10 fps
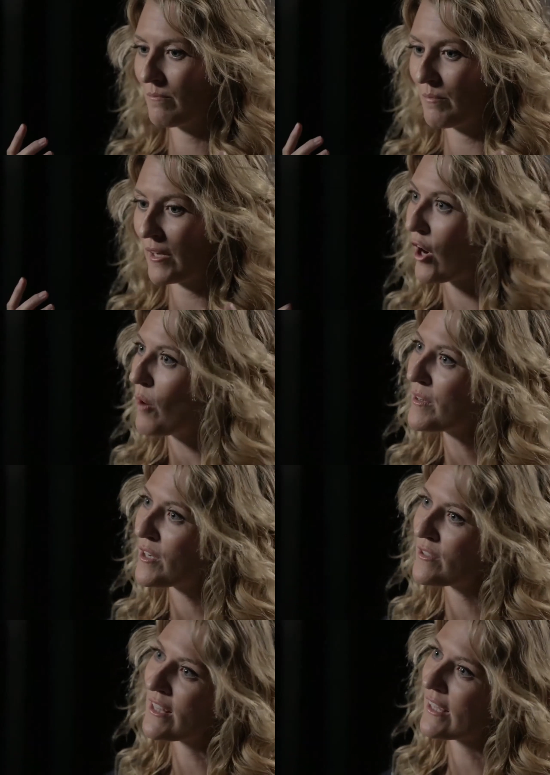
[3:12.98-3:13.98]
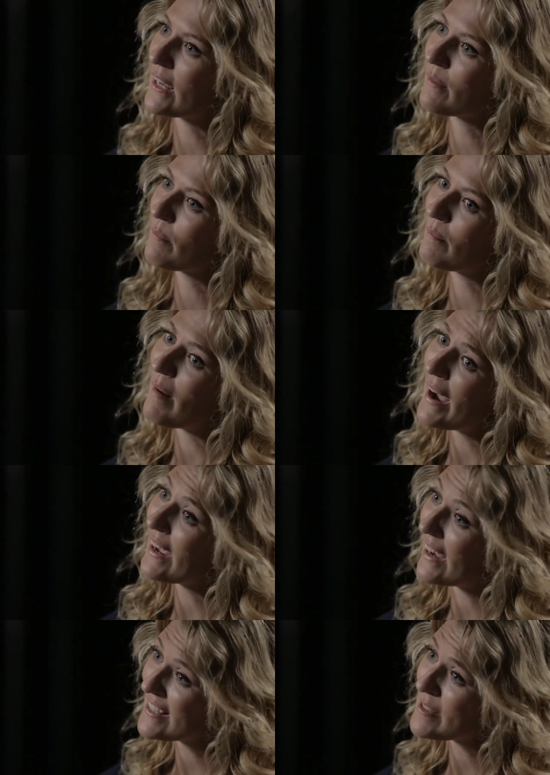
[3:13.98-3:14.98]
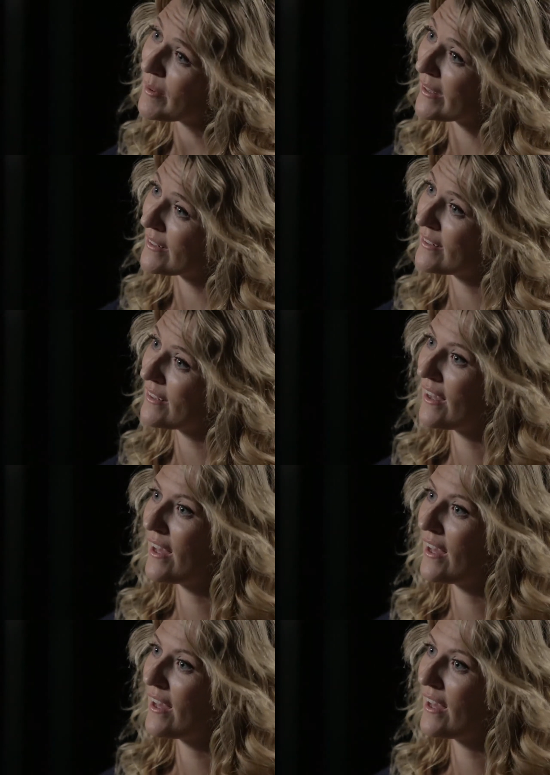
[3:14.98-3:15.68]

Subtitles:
be comatose thinking, my husband,